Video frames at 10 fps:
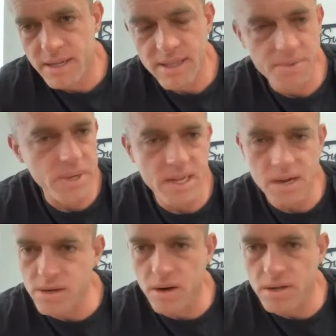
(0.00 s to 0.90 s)
and then we get
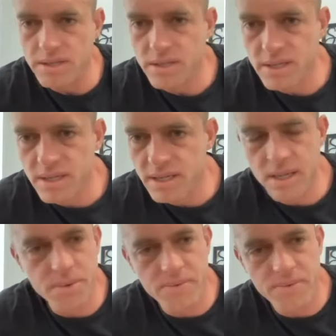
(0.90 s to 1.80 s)
on calls
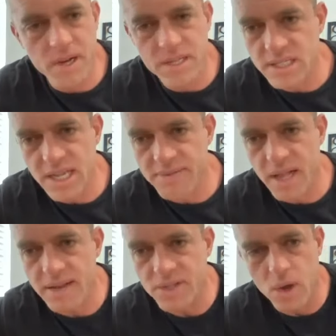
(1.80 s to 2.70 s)
and then we fucking save
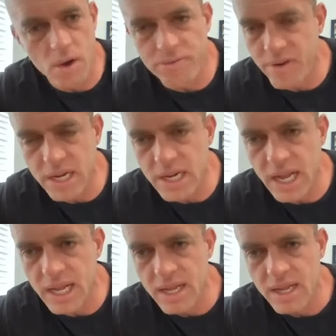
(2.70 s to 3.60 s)
lives all fucking
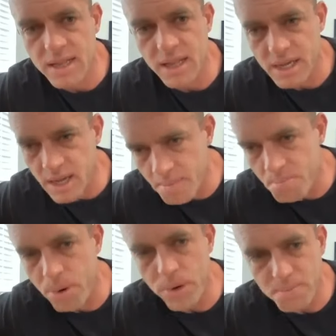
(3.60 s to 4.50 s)
day. Like
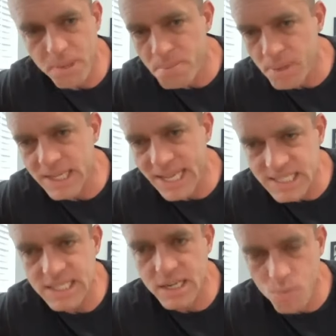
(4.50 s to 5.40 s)
I'm putting people
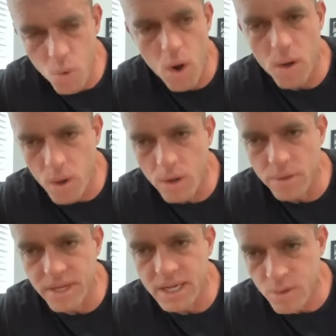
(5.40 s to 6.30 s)
against the wall
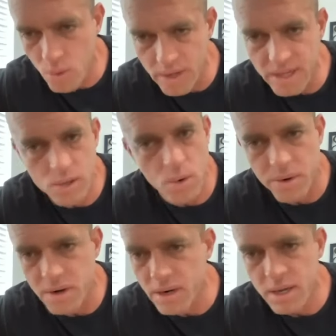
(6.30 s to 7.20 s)
all day in the
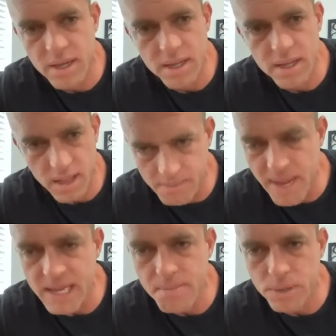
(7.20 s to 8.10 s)
corner.
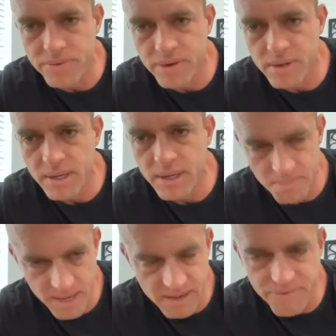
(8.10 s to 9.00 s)
Like make a move,
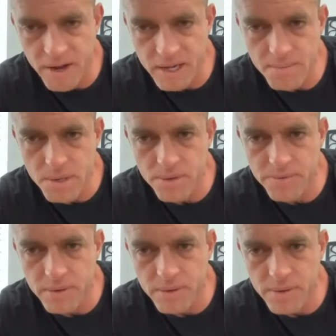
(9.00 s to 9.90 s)
make a fucking
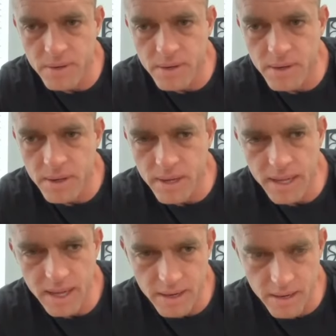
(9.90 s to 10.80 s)
move
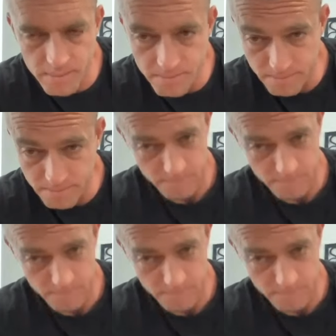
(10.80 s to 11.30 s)
and um,